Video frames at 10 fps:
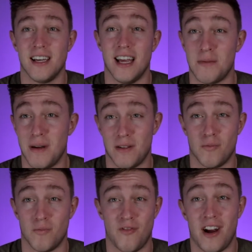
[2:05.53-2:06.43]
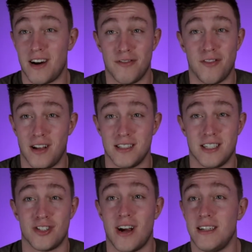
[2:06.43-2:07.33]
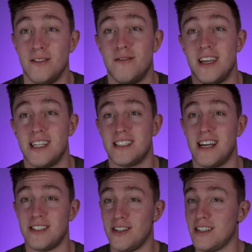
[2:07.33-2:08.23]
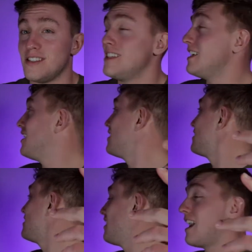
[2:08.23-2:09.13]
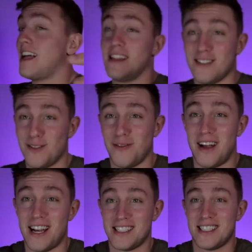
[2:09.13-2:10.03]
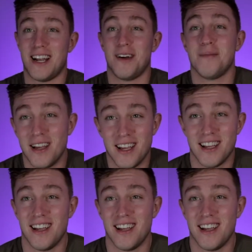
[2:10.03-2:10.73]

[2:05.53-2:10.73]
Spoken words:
It's been very fun to try new things. As you can see, I got this new lighting set up.